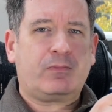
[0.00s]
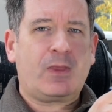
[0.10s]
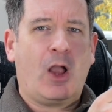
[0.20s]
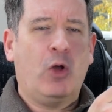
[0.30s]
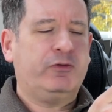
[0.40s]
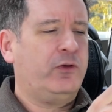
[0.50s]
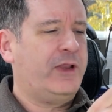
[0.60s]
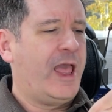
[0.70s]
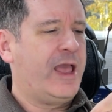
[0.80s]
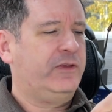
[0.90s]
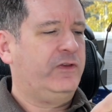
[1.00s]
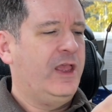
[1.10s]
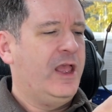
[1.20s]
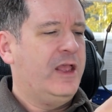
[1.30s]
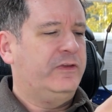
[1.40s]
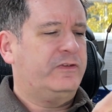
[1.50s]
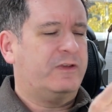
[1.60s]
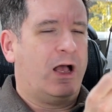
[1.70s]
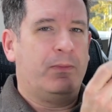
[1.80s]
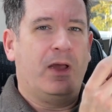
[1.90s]
also it has
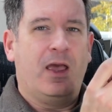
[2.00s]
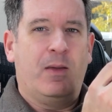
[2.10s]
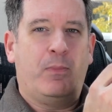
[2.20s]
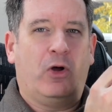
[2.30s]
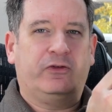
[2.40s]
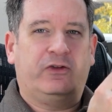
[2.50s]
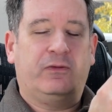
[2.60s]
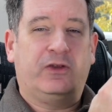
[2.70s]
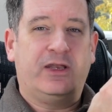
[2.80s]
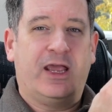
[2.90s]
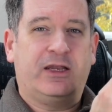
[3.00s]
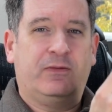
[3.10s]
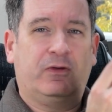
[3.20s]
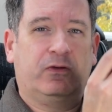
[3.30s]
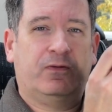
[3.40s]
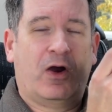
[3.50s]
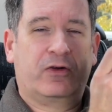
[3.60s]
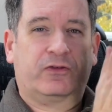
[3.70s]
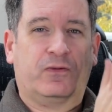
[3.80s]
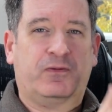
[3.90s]
some positives and negatives as
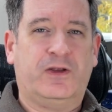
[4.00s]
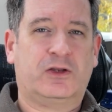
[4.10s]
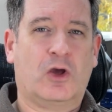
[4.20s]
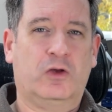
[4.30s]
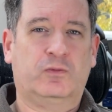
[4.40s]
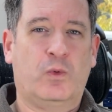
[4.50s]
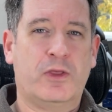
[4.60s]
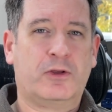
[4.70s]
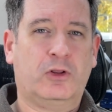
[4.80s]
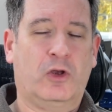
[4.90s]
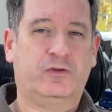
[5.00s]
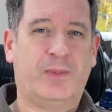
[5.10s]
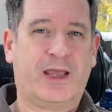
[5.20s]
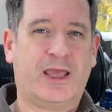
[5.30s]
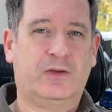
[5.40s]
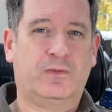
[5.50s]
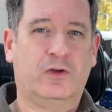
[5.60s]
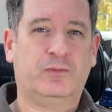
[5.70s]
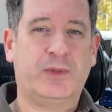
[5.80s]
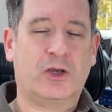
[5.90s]
far as the fit goes with closed back
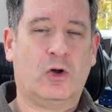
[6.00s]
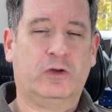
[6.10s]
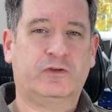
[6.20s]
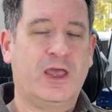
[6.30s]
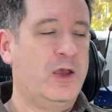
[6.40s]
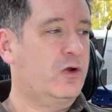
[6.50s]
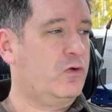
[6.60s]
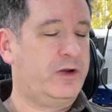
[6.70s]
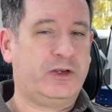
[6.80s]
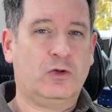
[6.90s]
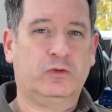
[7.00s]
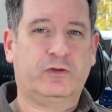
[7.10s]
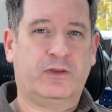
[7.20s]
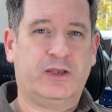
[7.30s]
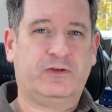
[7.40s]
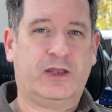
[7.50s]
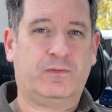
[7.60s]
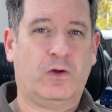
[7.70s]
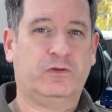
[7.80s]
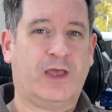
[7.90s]
headphones, because critical to these
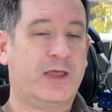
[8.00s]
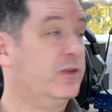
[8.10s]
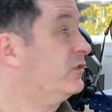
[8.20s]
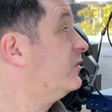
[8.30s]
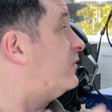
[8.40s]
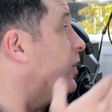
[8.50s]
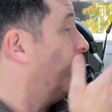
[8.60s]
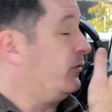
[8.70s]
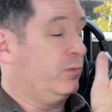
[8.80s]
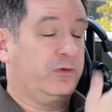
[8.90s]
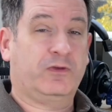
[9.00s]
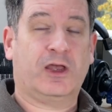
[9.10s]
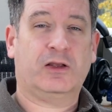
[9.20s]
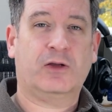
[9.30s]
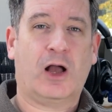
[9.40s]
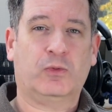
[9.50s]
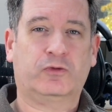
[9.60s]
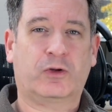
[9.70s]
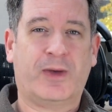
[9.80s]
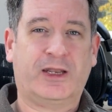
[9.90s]
headphones and the Stealths, which I will
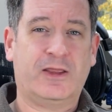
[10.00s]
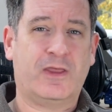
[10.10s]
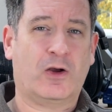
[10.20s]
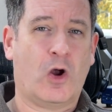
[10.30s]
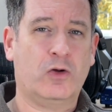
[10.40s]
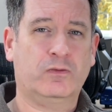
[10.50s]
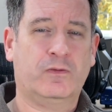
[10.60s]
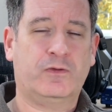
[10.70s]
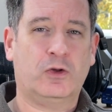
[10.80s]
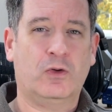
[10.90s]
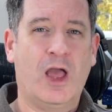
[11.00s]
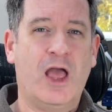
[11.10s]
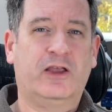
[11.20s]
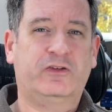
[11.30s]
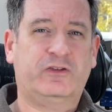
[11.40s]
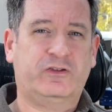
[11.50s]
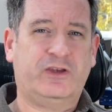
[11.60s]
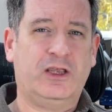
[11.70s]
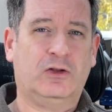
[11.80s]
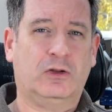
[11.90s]
talk about in their own review,
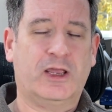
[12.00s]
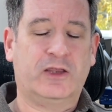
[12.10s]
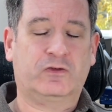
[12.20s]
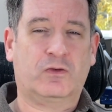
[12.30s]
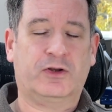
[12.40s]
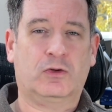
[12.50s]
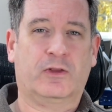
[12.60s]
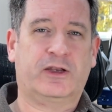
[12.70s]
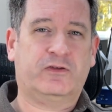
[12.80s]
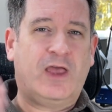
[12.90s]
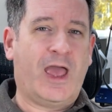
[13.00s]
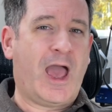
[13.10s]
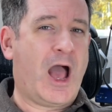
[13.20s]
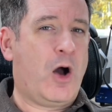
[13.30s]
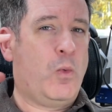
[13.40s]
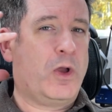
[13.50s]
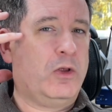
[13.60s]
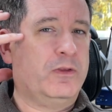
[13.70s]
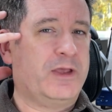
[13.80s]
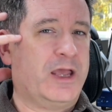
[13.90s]
seal is critical. That is how
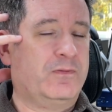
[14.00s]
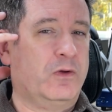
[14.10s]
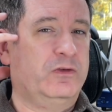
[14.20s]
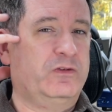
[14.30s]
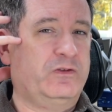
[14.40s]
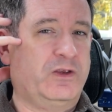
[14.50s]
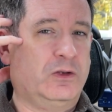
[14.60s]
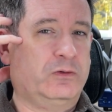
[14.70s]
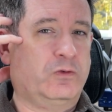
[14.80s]
well the headphones seal